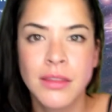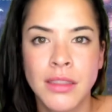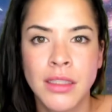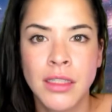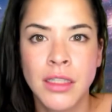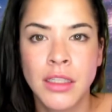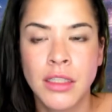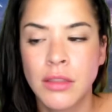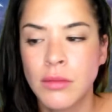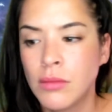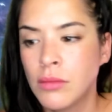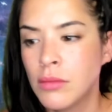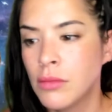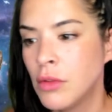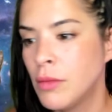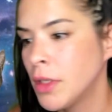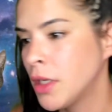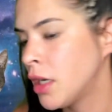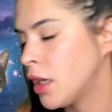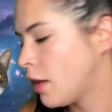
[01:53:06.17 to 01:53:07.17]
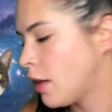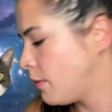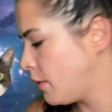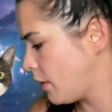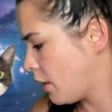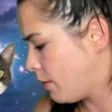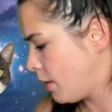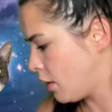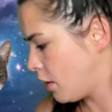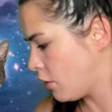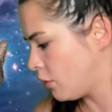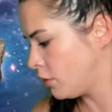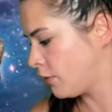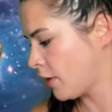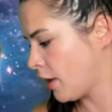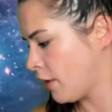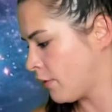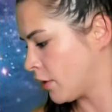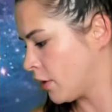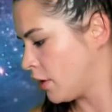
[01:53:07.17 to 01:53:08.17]
Oh my god, I've been at home
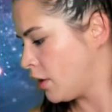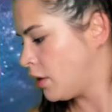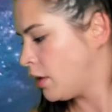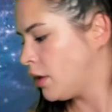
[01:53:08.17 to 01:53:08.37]
forever.